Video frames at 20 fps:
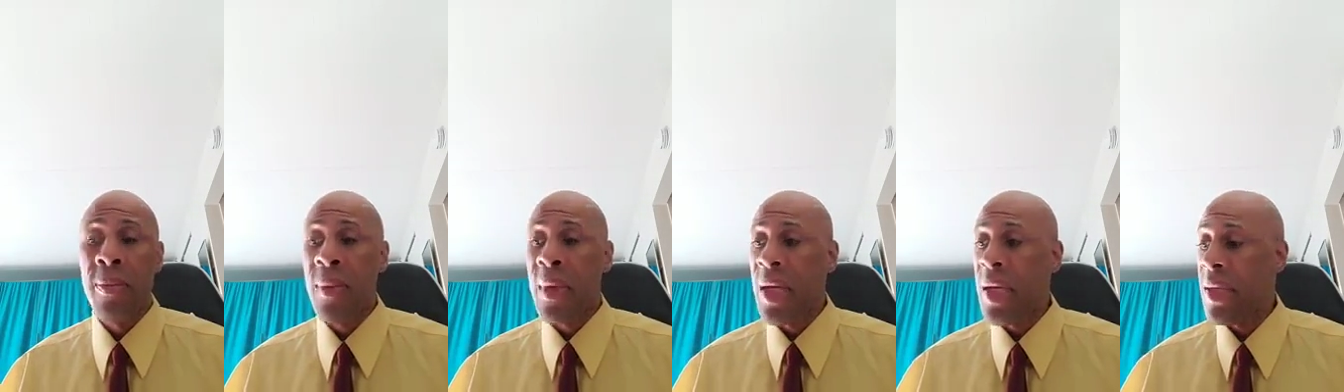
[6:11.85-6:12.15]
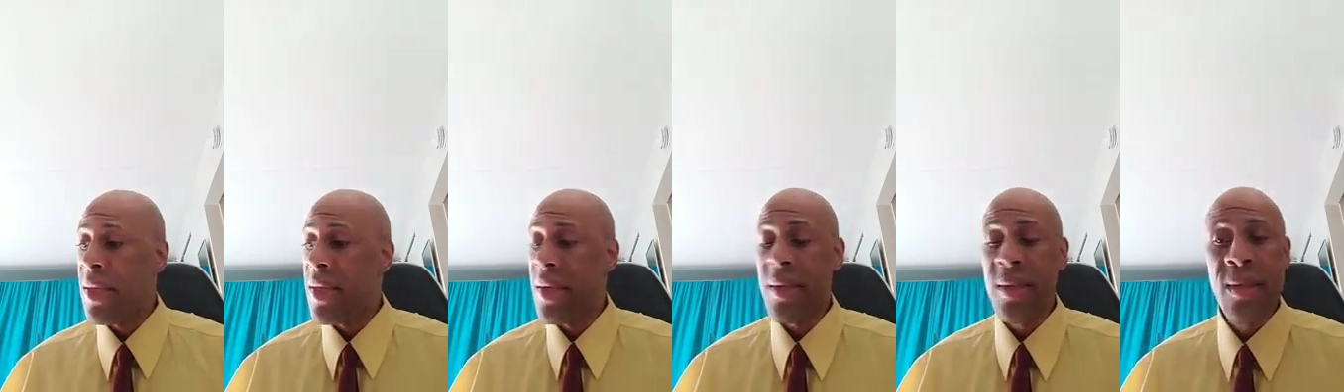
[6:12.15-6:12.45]
He
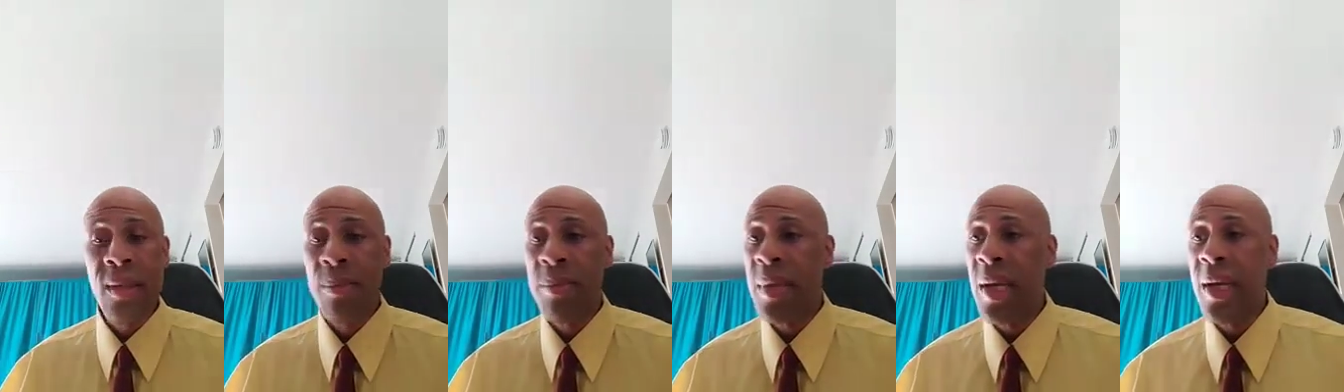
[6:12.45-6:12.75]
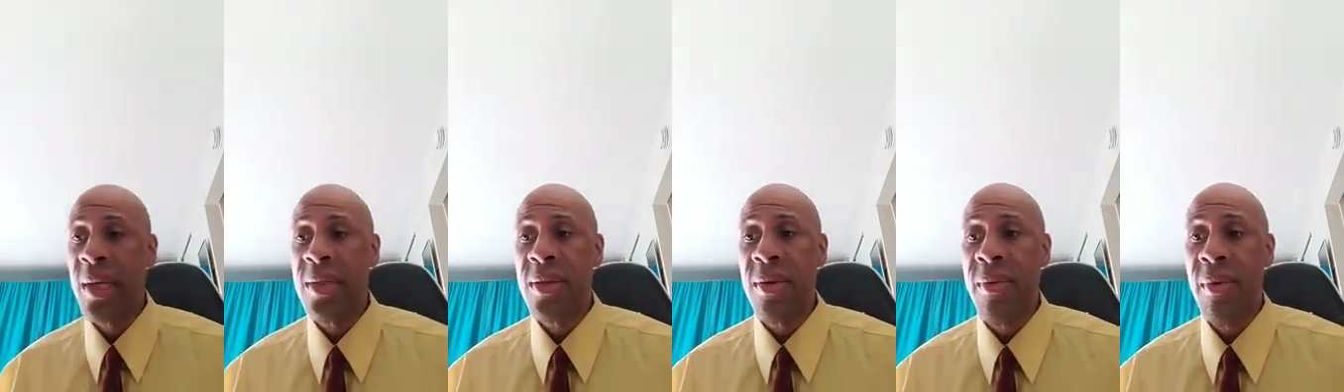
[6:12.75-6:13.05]
did some
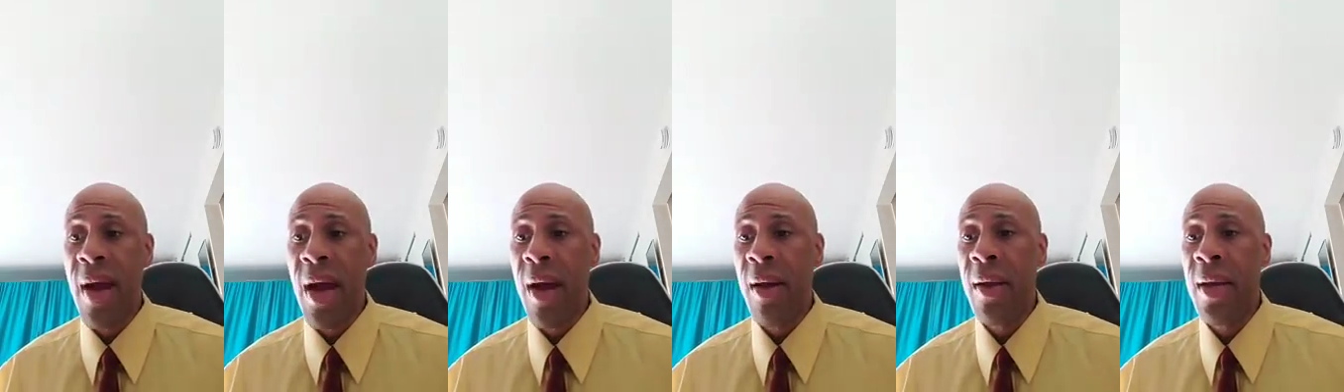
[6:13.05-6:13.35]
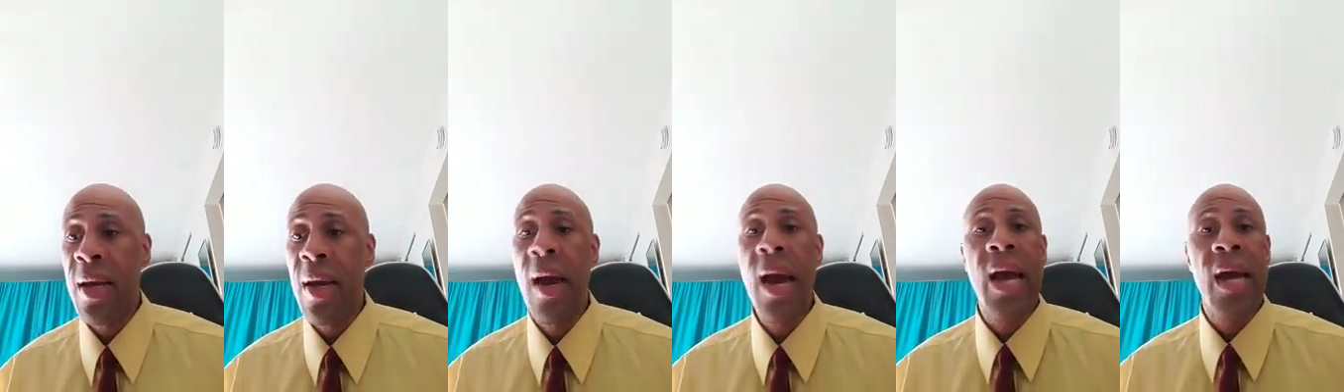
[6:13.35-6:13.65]
things around
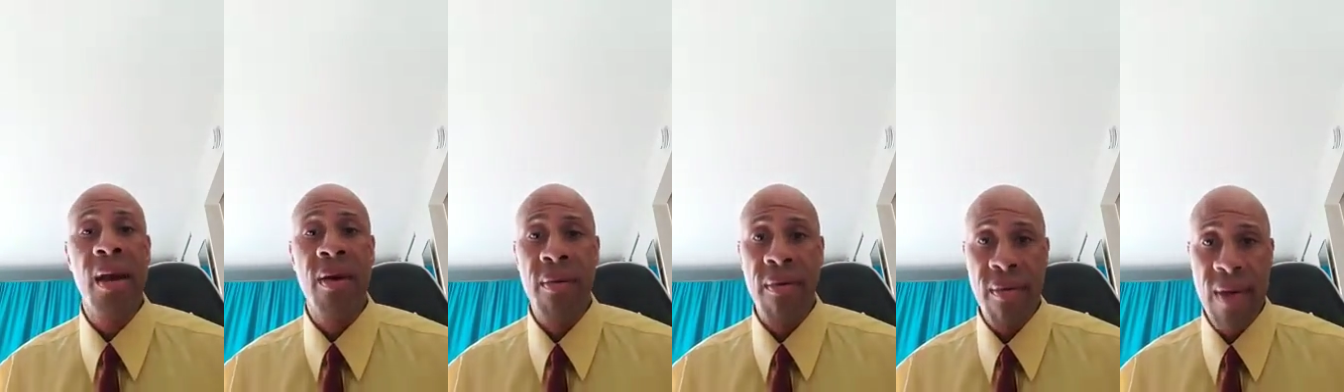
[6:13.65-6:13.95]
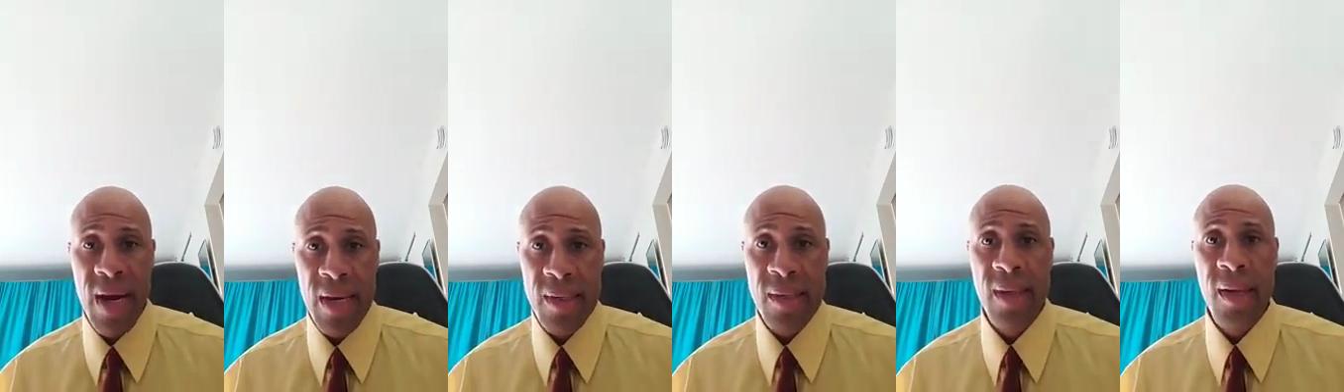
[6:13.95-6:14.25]
here. I
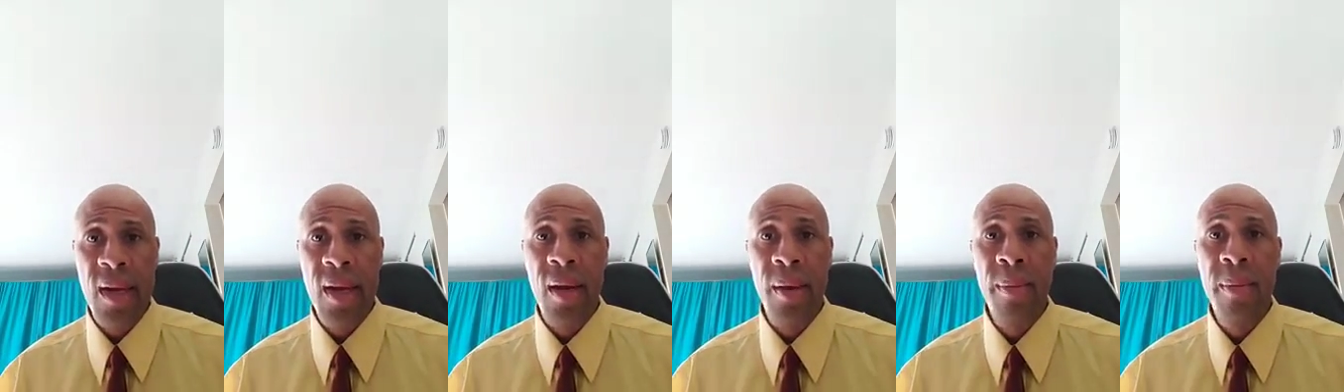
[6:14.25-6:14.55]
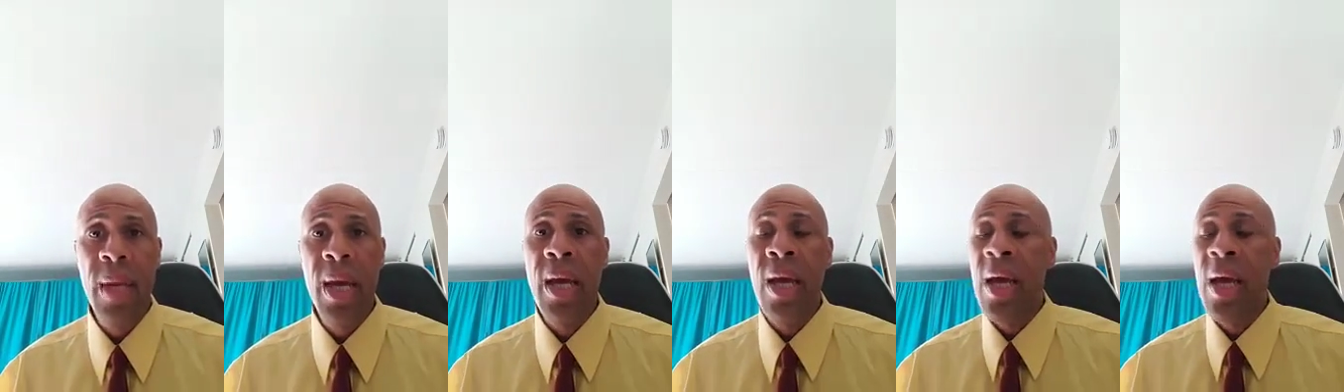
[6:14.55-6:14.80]
corrected him.